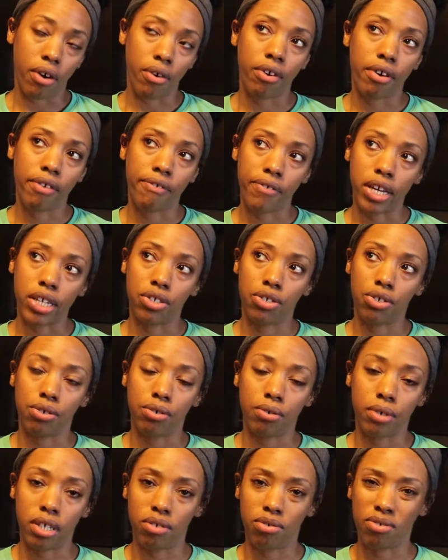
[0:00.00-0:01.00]
or if I do,
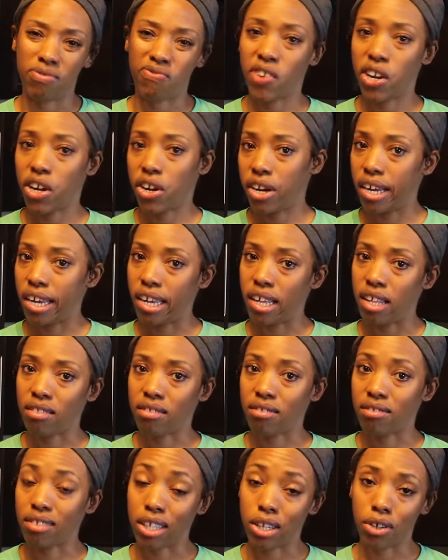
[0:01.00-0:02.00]
I use very
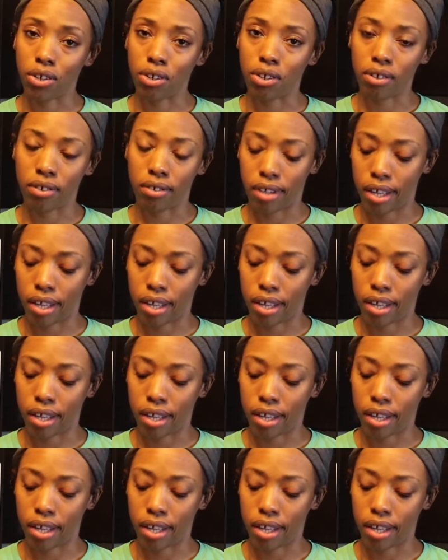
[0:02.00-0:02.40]
little.